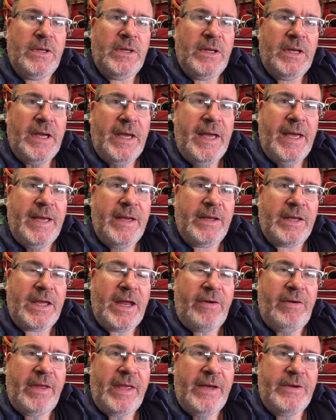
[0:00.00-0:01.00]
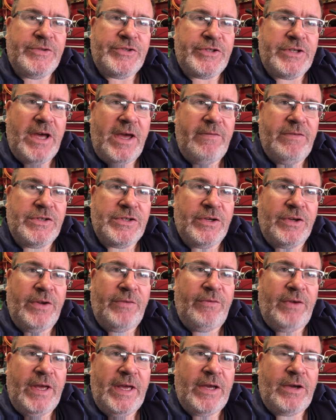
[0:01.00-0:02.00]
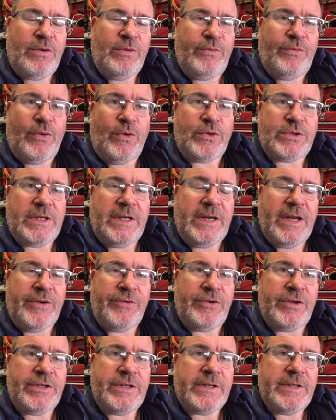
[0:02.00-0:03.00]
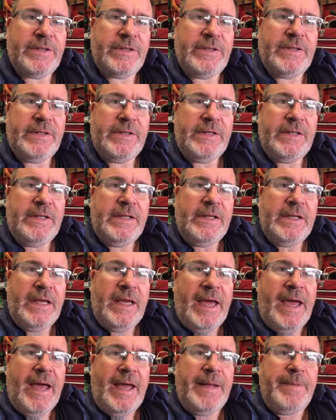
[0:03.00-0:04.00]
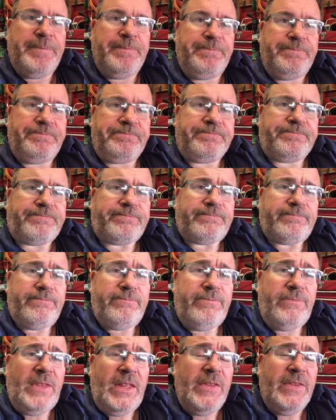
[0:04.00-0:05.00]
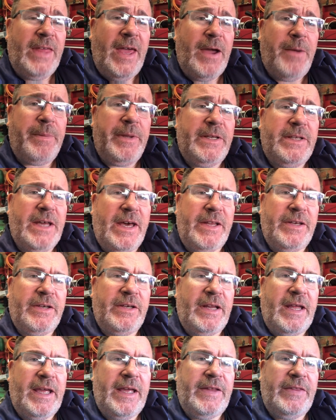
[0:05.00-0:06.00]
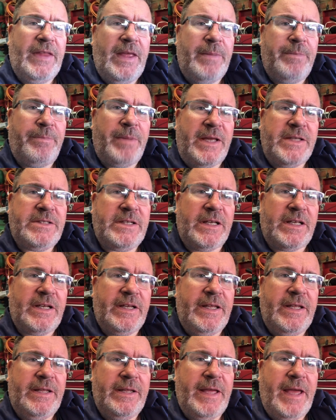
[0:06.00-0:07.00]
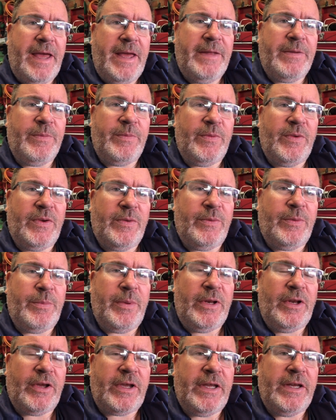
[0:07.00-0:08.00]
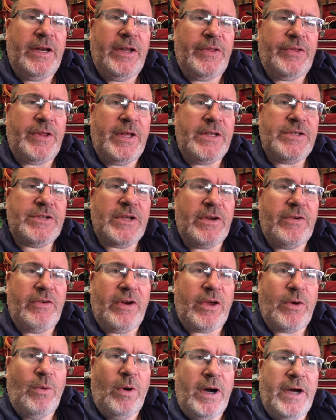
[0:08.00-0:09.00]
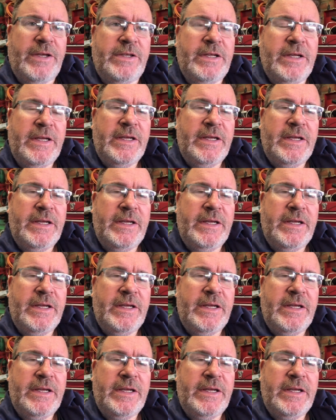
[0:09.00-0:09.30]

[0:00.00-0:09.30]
uh, carrying out service on a vehicle fourteen hundred. Um, that'll be done, and then basically uh, we'll be looking at things that are required